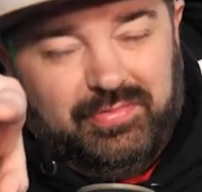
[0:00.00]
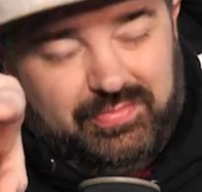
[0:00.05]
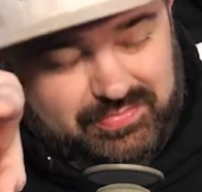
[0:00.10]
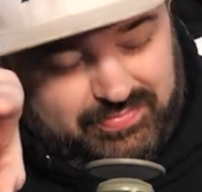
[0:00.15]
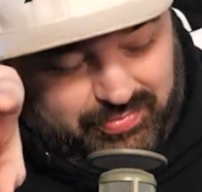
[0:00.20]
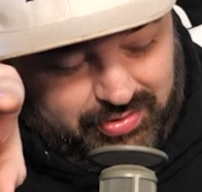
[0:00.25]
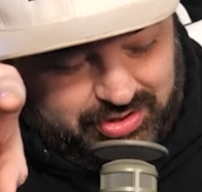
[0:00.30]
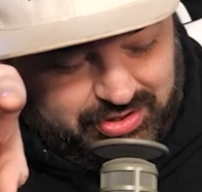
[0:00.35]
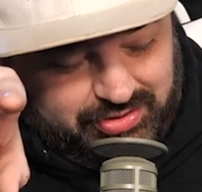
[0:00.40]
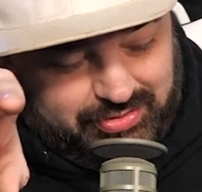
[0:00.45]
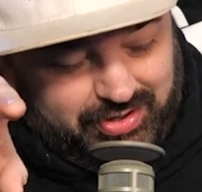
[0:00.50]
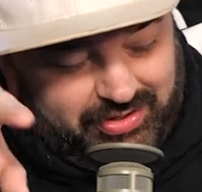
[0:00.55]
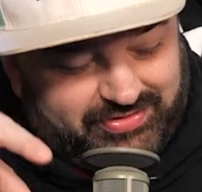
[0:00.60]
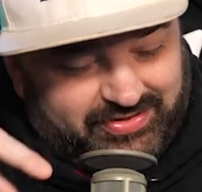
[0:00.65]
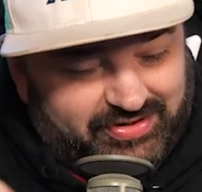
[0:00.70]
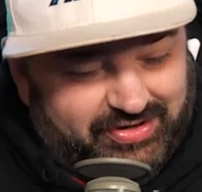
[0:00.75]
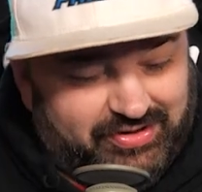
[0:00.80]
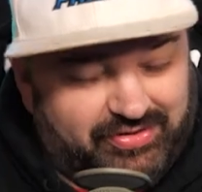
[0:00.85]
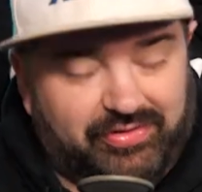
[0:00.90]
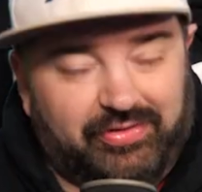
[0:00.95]
One of you
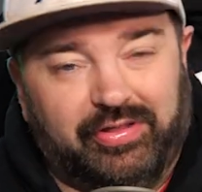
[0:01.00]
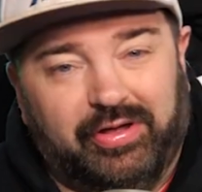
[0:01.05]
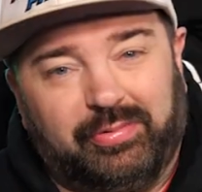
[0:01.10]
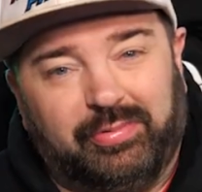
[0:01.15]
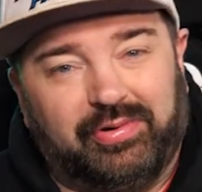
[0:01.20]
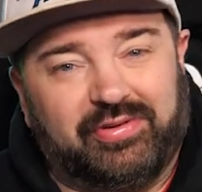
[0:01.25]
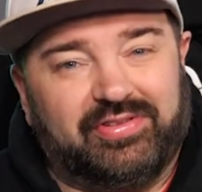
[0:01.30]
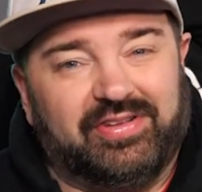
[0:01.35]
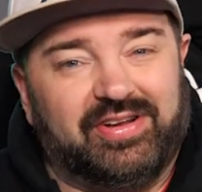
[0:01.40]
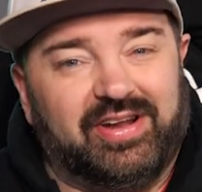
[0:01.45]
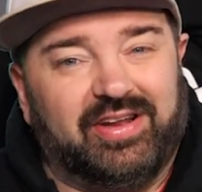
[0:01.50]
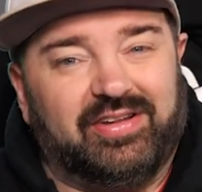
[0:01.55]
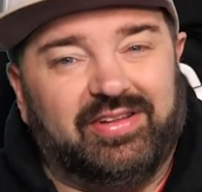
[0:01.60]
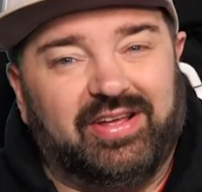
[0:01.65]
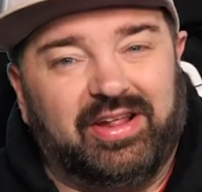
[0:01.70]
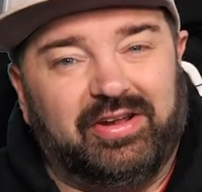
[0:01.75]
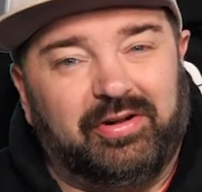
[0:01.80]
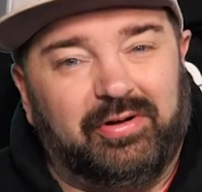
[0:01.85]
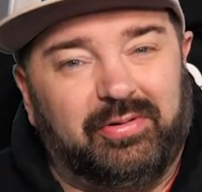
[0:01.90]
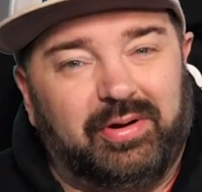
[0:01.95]
has an uncle that works at
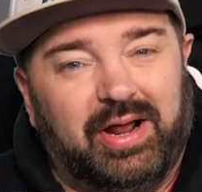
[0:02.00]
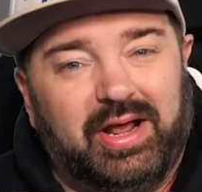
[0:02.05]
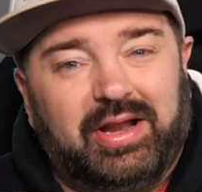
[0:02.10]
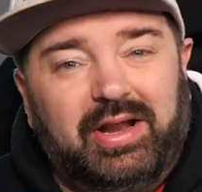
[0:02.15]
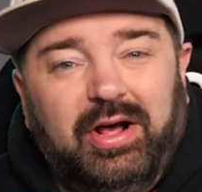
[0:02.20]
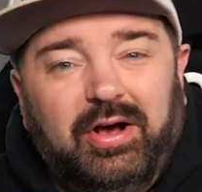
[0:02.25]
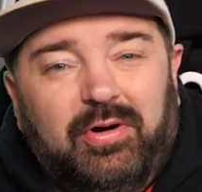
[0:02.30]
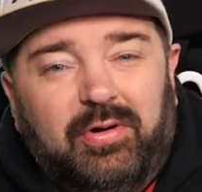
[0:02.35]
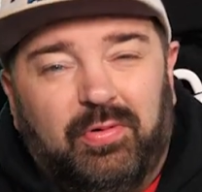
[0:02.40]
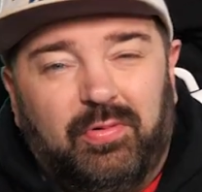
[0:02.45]
Nintendo, right?